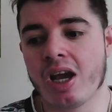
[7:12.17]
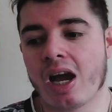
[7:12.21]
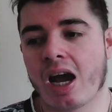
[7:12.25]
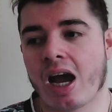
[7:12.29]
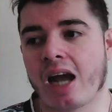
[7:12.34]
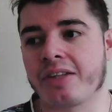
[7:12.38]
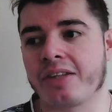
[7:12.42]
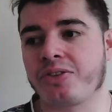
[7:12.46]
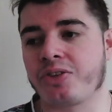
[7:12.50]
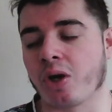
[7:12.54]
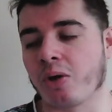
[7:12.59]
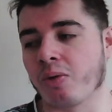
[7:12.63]
I
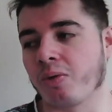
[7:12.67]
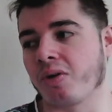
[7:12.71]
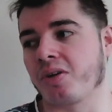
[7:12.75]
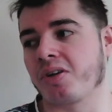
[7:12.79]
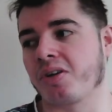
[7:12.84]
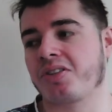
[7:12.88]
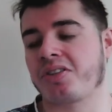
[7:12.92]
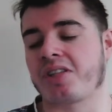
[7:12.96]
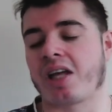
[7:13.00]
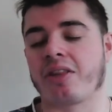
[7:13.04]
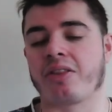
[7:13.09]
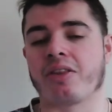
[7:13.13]
don't
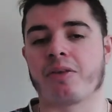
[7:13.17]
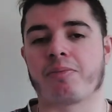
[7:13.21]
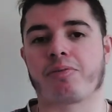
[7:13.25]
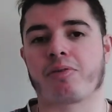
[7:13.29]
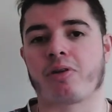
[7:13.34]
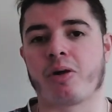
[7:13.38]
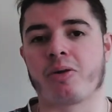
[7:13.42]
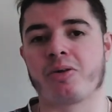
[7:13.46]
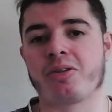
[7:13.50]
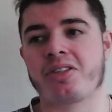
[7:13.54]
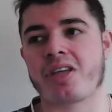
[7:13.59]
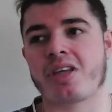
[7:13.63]
understand the
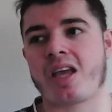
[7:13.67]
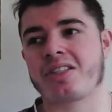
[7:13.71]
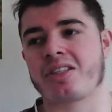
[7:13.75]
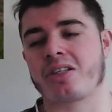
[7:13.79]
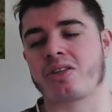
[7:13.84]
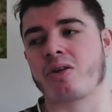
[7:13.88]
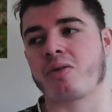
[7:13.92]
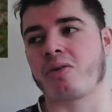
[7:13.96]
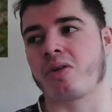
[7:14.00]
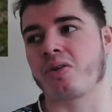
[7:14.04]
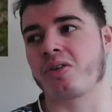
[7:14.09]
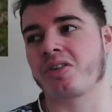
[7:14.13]
process. I
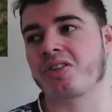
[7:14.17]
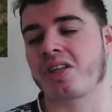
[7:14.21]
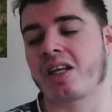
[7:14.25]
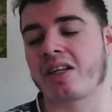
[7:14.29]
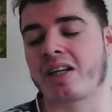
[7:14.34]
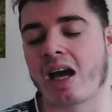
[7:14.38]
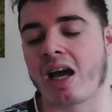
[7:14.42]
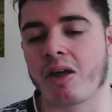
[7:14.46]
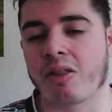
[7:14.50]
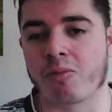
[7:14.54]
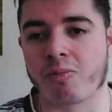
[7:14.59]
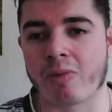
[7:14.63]
don't understand
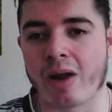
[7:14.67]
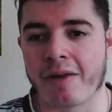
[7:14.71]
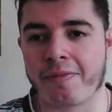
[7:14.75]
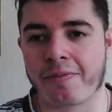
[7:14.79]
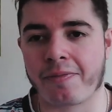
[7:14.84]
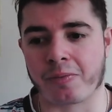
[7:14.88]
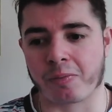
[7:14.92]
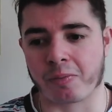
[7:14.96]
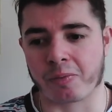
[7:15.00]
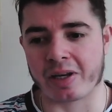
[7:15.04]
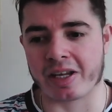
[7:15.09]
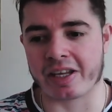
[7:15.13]
how the
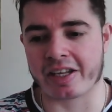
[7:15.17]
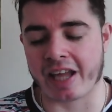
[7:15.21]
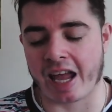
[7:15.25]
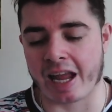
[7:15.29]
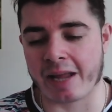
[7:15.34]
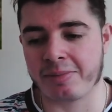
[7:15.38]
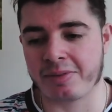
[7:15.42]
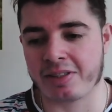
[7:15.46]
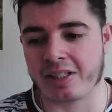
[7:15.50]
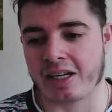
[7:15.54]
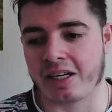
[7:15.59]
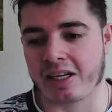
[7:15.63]
referee
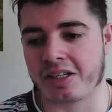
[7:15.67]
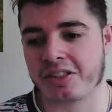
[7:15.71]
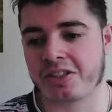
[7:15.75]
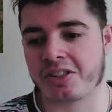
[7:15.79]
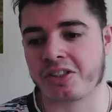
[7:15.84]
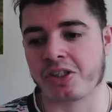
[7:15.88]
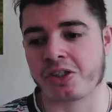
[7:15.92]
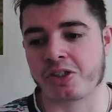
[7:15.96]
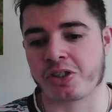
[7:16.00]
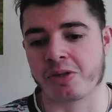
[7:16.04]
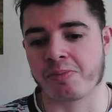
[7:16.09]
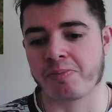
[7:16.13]
came to that
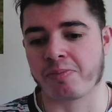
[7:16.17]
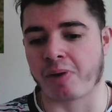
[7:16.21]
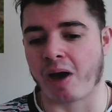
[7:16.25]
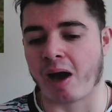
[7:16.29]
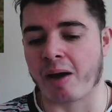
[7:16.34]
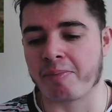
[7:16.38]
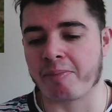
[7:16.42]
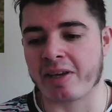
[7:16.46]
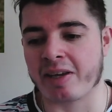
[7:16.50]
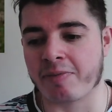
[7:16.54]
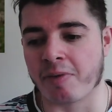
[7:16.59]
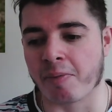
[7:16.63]
decision, but
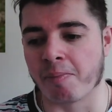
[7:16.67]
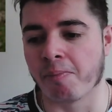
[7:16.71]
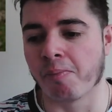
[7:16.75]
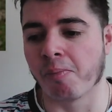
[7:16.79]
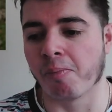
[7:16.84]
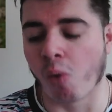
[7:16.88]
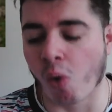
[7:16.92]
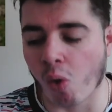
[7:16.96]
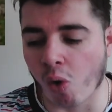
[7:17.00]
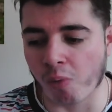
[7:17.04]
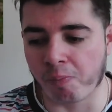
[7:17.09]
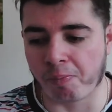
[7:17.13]
I'm even
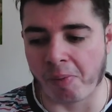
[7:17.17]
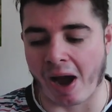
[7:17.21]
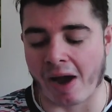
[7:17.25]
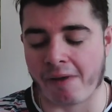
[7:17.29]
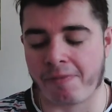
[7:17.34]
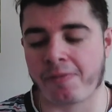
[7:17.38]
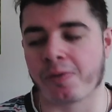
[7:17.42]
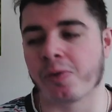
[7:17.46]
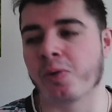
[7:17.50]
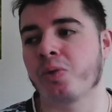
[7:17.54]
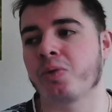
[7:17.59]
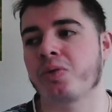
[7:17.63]
more
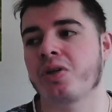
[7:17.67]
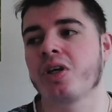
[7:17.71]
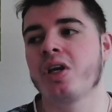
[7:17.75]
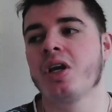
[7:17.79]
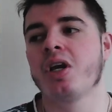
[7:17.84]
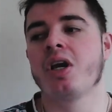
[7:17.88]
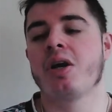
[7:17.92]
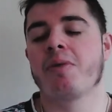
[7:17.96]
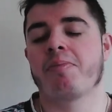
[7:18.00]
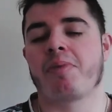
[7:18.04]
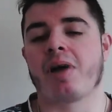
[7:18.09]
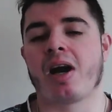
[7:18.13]
baffled
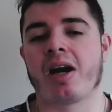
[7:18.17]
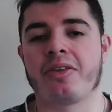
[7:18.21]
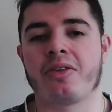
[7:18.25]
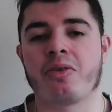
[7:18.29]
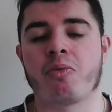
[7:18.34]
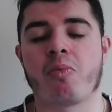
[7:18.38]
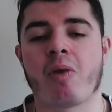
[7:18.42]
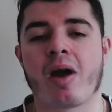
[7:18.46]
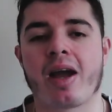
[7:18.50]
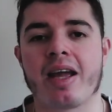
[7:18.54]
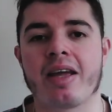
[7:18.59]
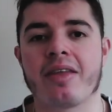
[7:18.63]
by the
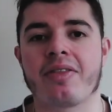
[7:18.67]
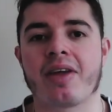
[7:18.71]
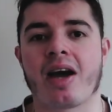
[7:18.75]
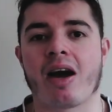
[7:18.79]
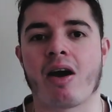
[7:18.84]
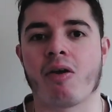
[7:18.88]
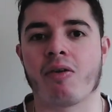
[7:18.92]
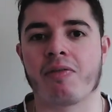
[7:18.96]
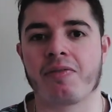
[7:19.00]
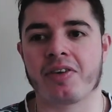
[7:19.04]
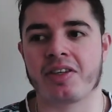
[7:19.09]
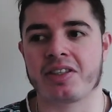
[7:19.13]
way that
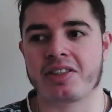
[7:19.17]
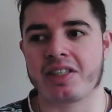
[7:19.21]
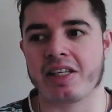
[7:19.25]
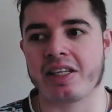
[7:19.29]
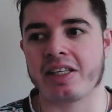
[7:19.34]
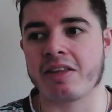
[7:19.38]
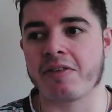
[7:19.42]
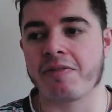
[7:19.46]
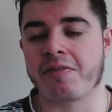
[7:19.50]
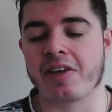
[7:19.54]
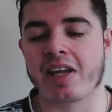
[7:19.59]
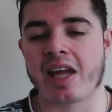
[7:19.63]
obviously
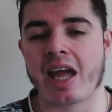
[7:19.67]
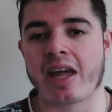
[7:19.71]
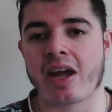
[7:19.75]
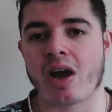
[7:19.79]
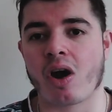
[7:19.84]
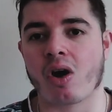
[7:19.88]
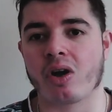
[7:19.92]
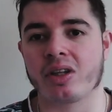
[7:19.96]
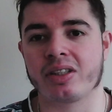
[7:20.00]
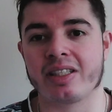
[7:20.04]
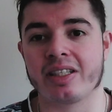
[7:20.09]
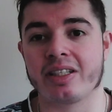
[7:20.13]
the
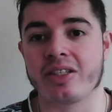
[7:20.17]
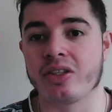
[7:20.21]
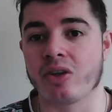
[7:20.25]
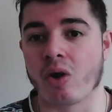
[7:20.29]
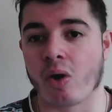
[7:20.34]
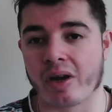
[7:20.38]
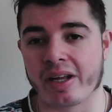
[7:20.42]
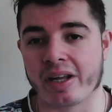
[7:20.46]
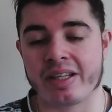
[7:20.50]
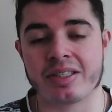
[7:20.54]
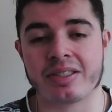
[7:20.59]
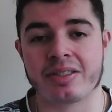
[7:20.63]
VAR did
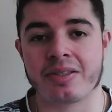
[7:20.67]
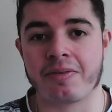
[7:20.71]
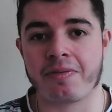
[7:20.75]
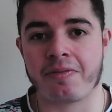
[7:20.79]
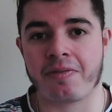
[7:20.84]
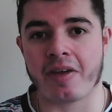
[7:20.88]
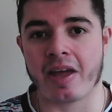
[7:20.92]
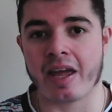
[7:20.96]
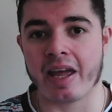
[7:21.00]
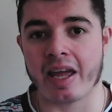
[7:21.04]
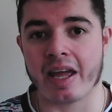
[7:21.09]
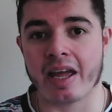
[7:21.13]
not
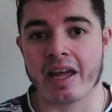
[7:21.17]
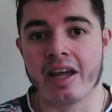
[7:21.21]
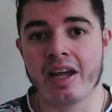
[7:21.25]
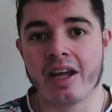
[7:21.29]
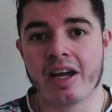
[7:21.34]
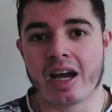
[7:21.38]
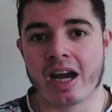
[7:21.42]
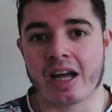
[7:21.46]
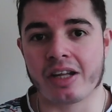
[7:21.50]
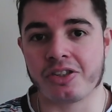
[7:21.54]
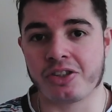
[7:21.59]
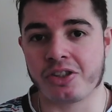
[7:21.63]
interfere
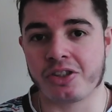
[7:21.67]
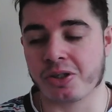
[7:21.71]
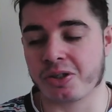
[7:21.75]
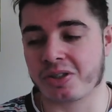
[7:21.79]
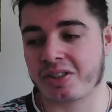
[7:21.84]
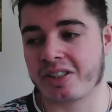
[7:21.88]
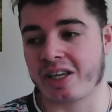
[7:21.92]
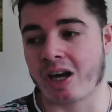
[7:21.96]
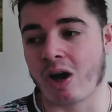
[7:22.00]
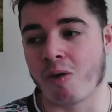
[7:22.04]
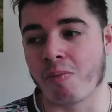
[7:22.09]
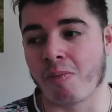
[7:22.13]
and
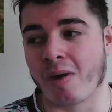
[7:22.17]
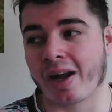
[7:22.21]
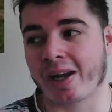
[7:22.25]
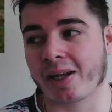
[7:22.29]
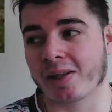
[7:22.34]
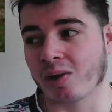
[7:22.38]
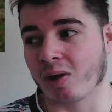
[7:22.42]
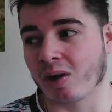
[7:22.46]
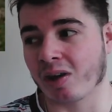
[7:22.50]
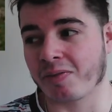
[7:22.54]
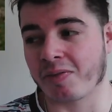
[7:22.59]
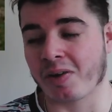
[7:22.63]
just tell
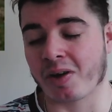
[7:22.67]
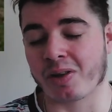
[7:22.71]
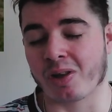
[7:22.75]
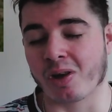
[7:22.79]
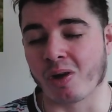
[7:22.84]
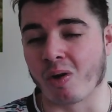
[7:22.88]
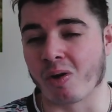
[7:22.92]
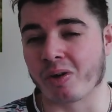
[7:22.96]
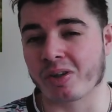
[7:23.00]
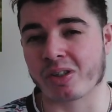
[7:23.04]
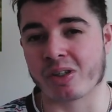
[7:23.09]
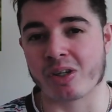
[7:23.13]
Michael Oliver,
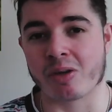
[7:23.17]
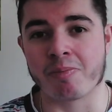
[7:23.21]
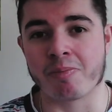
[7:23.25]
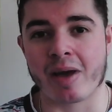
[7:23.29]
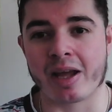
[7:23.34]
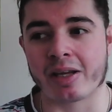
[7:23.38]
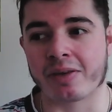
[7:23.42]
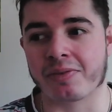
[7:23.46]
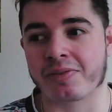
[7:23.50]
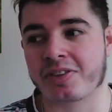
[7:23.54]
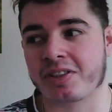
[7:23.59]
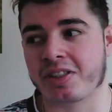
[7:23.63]
look, you
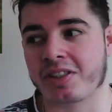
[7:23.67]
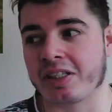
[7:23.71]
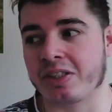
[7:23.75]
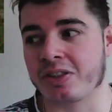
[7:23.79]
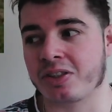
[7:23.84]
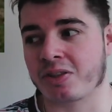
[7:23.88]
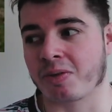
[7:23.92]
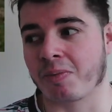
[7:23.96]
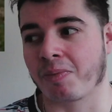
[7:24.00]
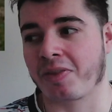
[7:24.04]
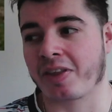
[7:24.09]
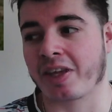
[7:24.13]
may have seen
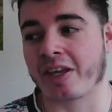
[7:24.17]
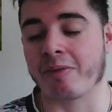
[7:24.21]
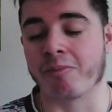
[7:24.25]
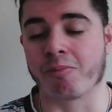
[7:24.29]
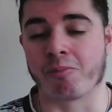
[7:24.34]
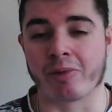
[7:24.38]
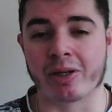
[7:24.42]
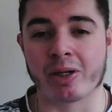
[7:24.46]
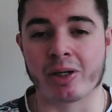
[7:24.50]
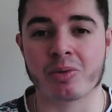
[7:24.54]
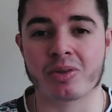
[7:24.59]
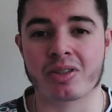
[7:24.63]
something in
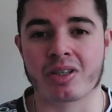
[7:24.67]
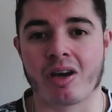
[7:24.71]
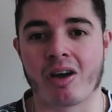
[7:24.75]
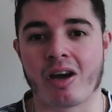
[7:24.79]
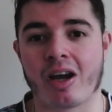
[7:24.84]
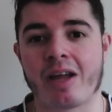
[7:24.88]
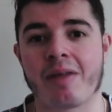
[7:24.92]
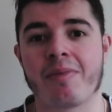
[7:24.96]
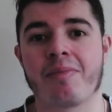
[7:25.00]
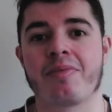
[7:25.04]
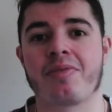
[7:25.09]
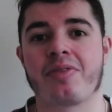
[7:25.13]
real
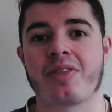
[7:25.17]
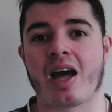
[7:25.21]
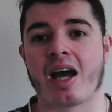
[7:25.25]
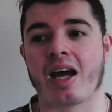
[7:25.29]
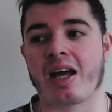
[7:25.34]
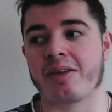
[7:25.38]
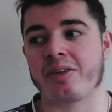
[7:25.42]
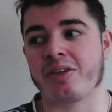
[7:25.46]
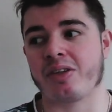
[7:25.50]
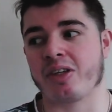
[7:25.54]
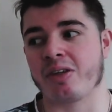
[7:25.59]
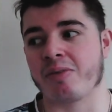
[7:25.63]
time that
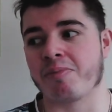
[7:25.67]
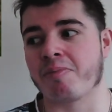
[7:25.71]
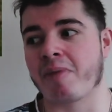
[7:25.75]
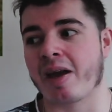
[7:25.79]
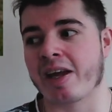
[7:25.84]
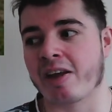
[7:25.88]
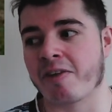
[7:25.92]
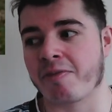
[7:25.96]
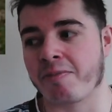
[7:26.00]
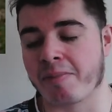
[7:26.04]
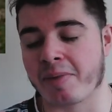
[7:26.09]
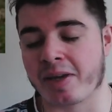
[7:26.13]
you may
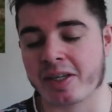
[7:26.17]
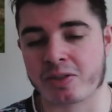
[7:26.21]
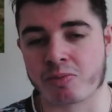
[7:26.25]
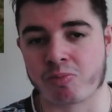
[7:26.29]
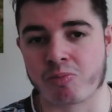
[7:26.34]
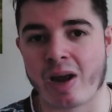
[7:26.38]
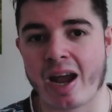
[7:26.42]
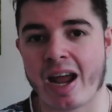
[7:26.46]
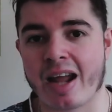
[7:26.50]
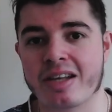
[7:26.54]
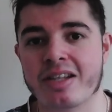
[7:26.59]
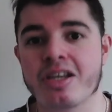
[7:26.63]
have
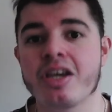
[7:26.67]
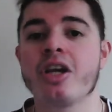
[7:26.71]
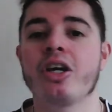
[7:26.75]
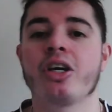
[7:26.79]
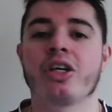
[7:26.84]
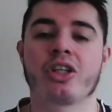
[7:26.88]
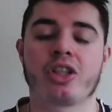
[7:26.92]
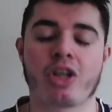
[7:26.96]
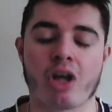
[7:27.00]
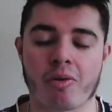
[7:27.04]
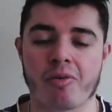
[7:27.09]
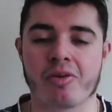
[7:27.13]
misread.
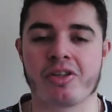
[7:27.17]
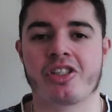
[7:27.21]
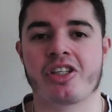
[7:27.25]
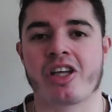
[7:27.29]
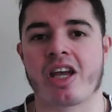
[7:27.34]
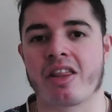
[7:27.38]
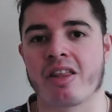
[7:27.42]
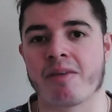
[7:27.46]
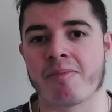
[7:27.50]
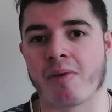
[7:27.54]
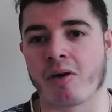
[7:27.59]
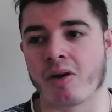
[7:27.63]
Go and
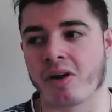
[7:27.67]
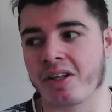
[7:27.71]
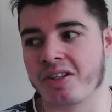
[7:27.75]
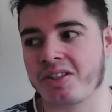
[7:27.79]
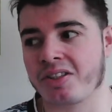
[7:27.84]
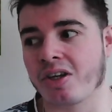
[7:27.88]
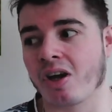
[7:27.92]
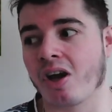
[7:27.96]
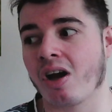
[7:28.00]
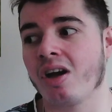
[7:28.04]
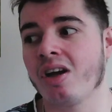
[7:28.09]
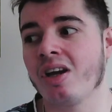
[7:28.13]
check the
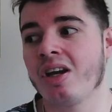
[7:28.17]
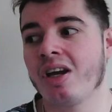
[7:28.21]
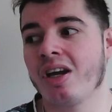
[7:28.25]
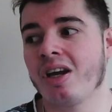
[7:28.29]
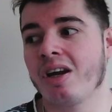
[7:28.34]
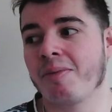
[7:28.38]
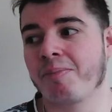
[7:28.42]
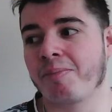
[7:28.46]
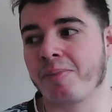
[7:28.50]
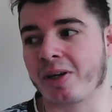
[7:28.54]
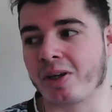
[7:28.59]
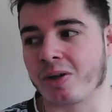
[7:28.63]
monitor,
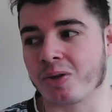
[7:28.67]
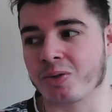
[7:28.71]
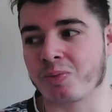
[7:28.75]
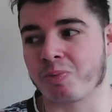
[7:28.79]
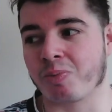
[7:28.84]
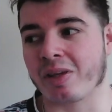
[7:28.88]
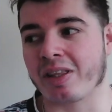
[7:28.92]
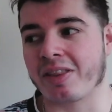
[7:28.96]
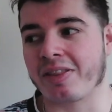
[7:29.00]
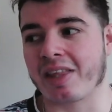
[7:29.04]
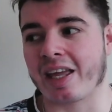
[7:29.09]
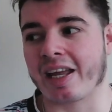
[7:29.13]
because
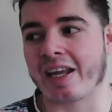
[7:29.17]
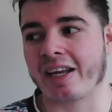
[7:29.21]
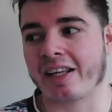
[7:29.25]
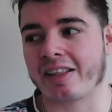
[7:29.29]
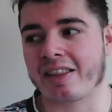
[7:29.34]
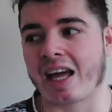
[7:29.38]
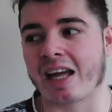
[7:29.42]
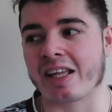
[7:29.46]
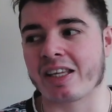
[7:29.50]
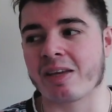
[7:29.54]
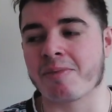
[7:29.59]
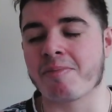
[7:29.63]
we think
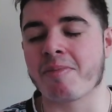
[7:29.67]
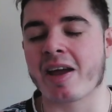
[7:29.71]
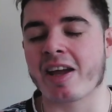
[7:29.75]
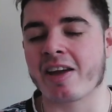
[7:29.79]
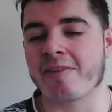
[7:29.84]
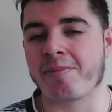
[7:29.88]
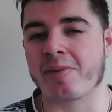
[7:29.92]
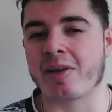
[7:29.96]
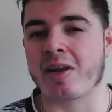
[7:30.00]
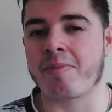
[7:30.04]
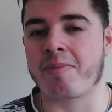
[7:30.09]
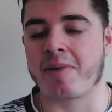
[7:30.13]
that you may
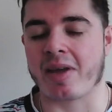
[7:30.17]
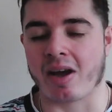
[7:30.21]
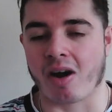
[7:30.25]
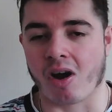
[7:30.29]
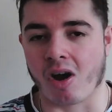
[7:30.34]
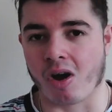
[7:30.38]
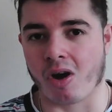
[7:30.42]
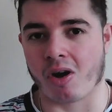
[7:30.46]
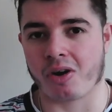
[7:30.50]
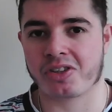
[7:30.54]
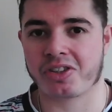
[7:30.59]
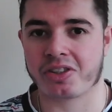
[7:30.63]
have been a bit
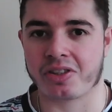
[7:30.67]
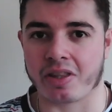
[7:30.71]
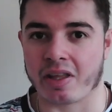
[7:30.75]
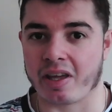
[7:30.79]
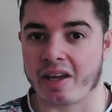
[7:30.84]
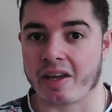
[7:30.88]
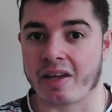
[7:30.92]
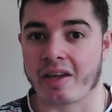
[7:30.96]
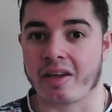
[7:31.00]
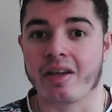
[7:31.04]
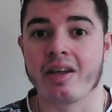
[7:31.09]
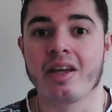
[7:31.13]
harsh
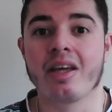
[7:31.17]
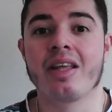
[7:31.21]
there.